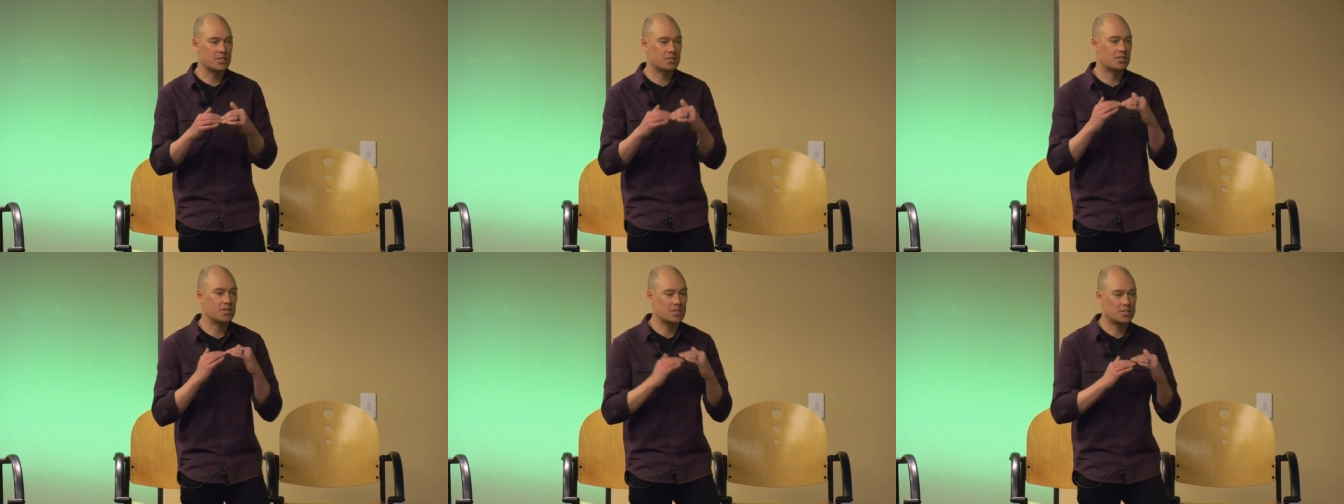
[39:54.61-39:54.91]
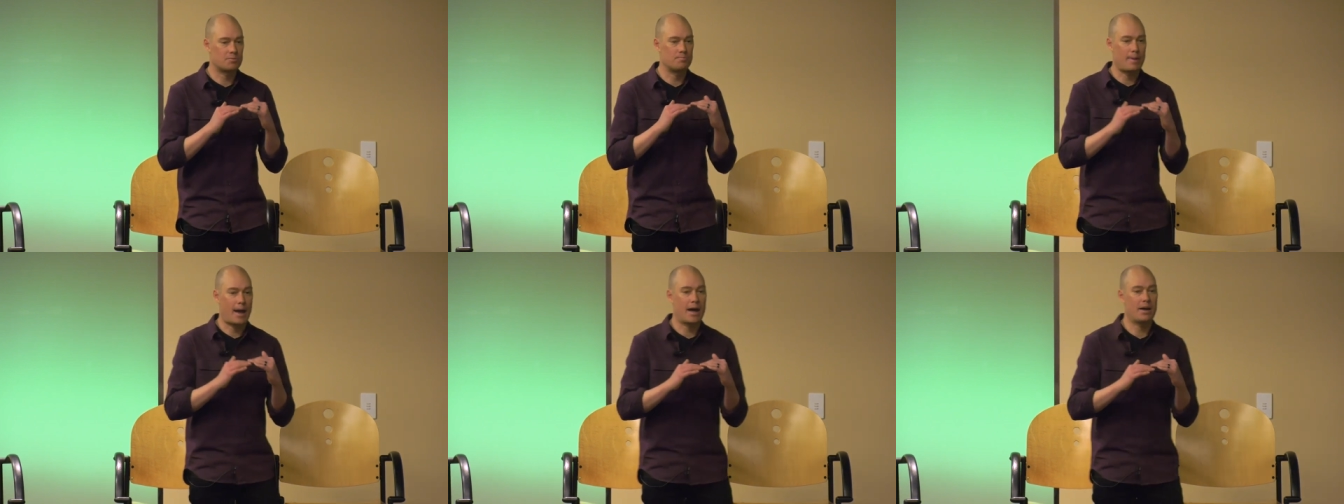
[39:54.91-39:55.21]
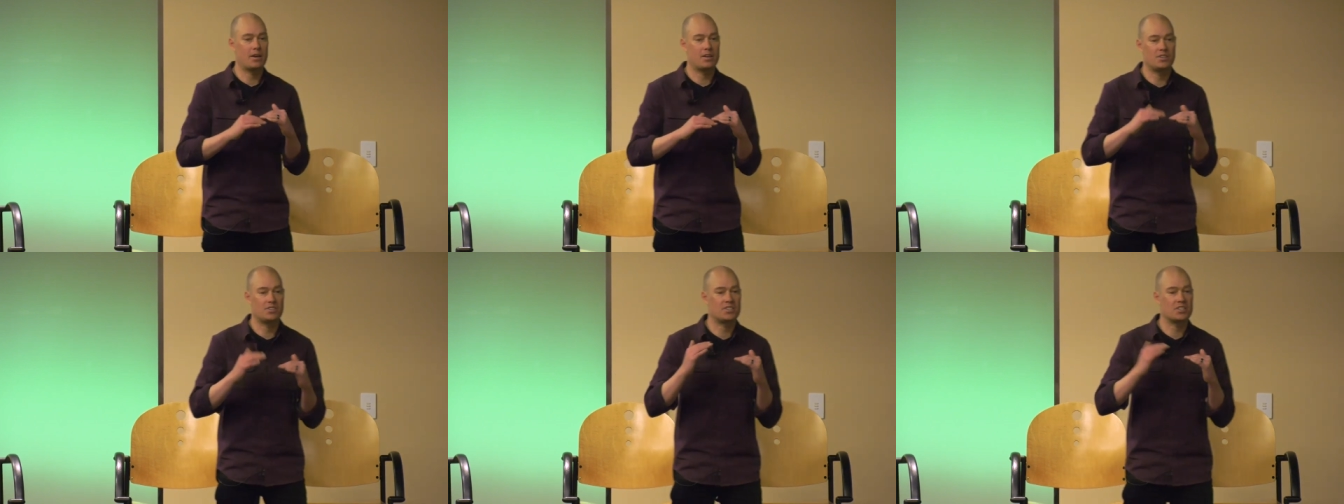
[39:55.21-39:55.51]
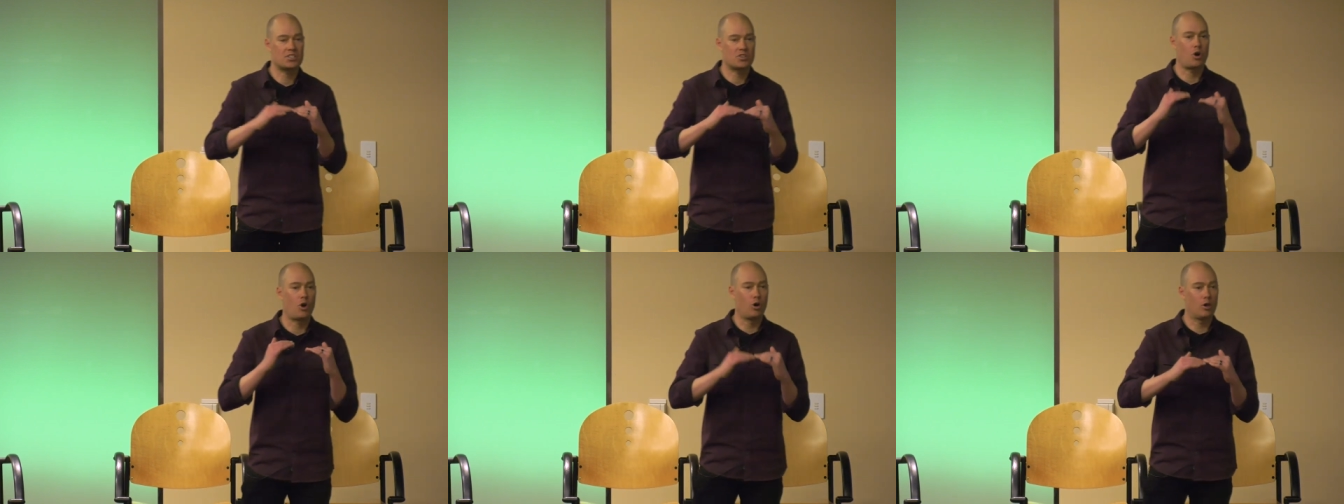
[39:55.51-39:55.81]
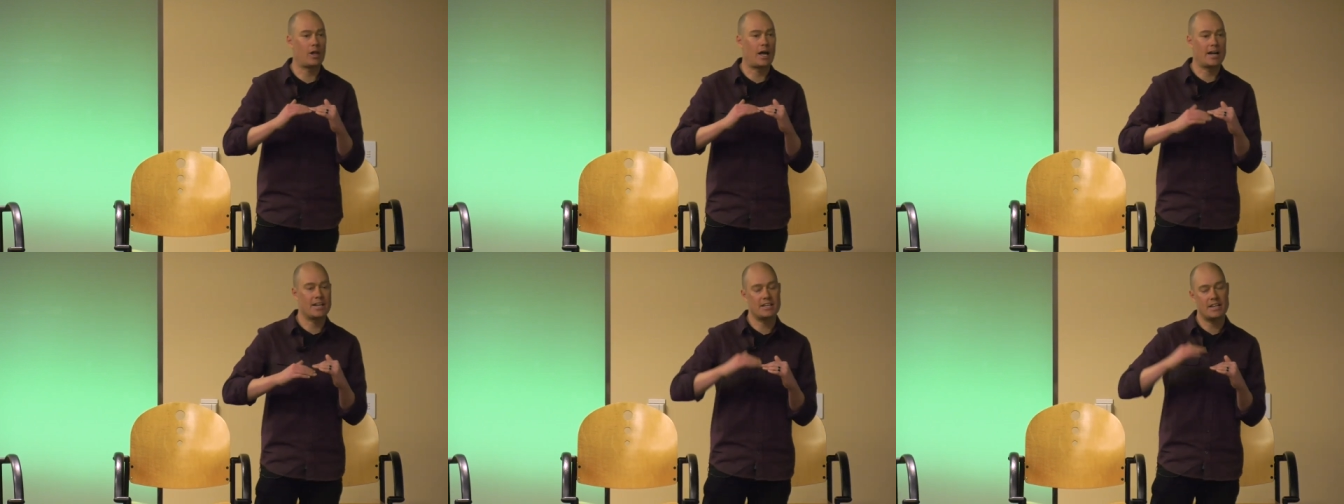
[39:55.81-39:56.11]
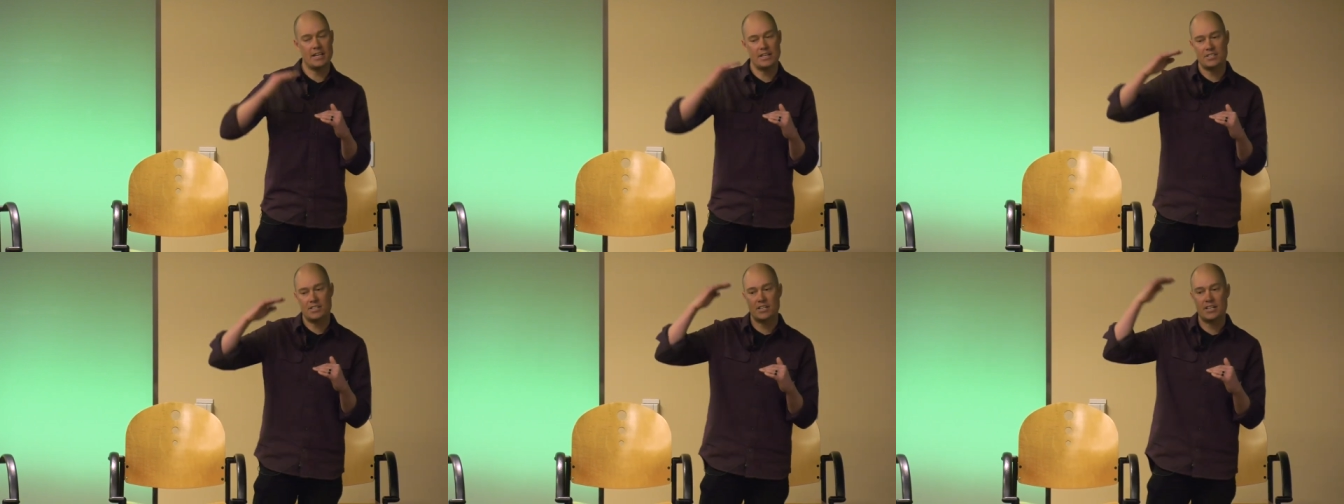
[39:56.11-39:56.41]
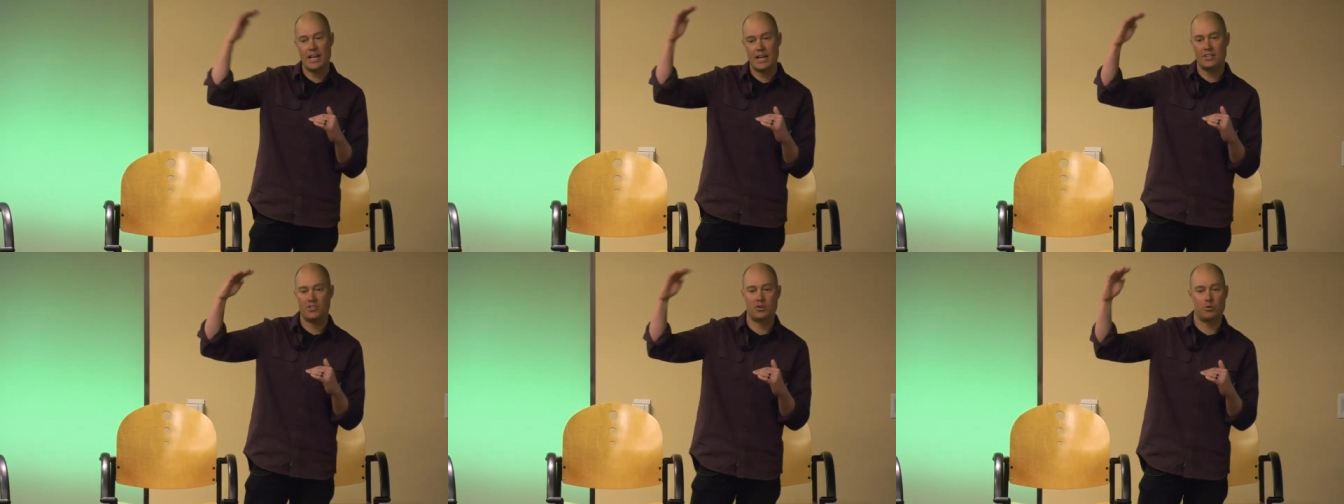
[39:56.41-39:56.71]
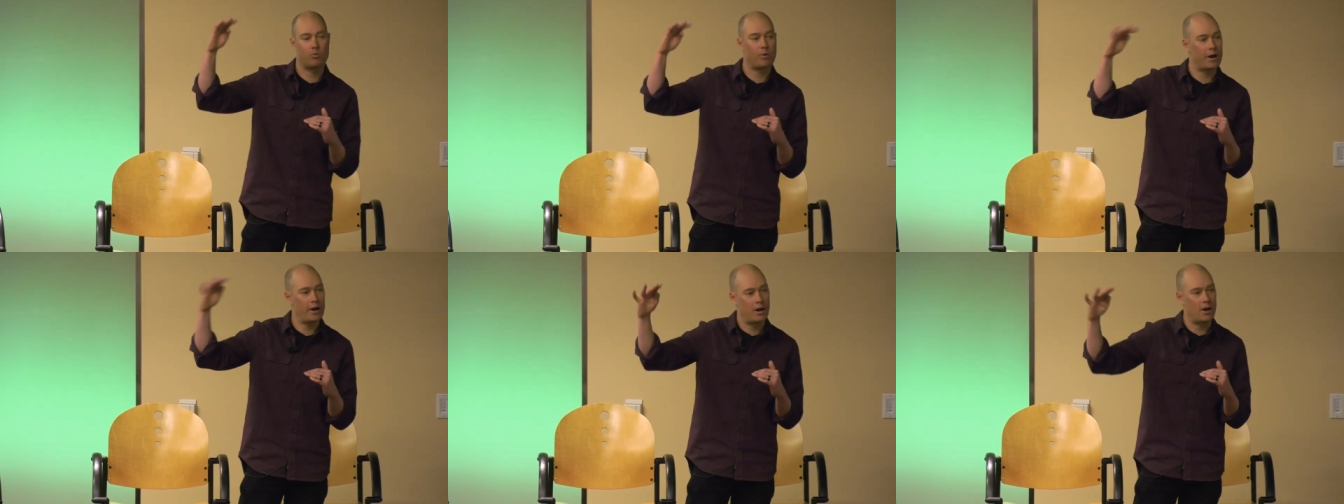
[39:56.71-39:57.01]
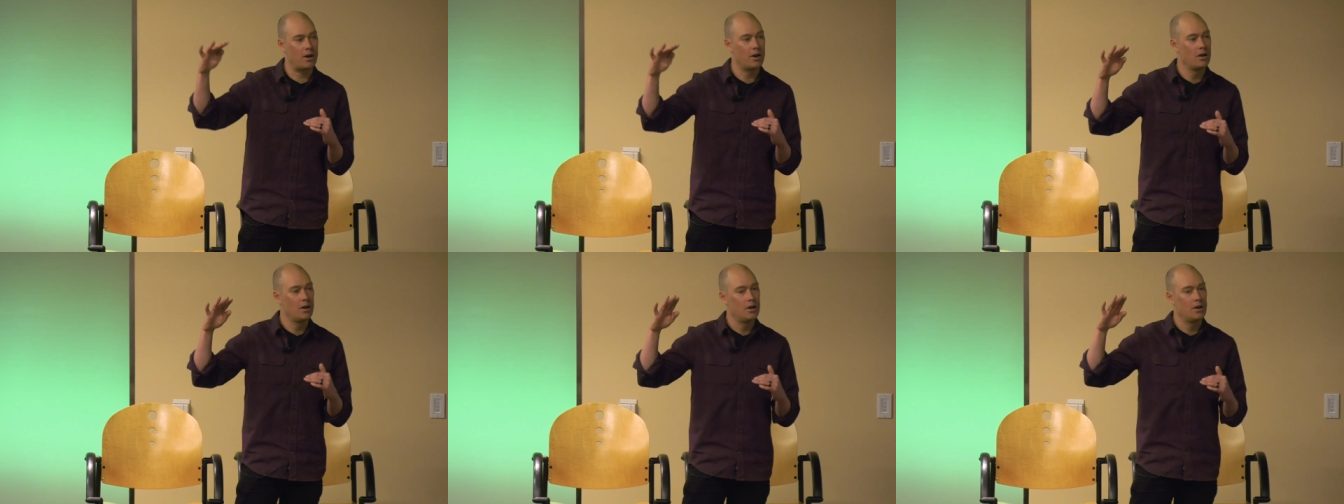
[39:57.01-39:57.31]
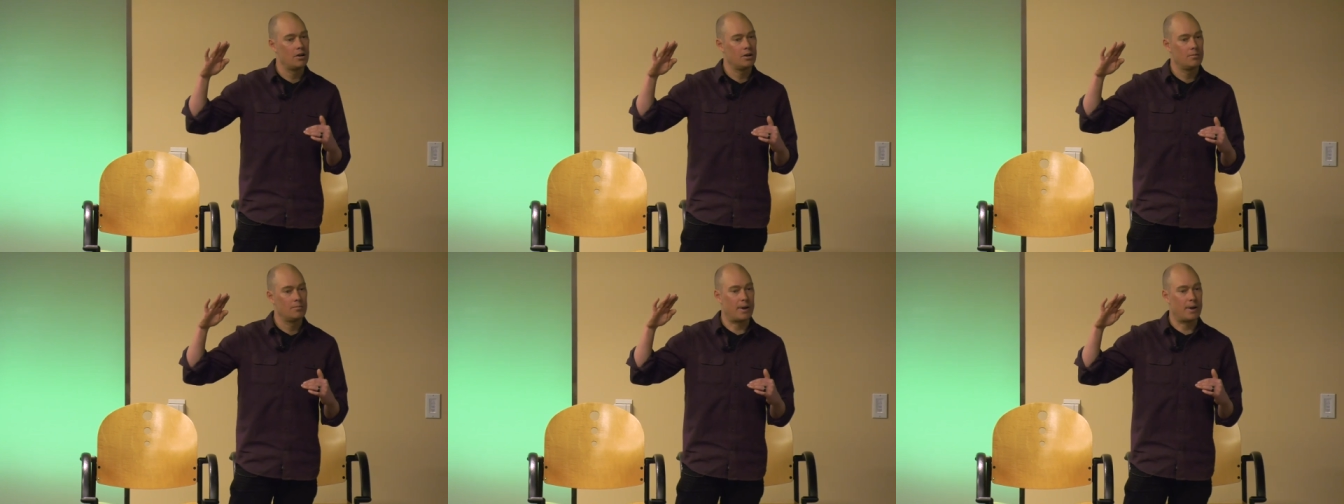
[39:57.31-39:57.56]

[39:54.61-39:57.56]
does this is this all I need to get to where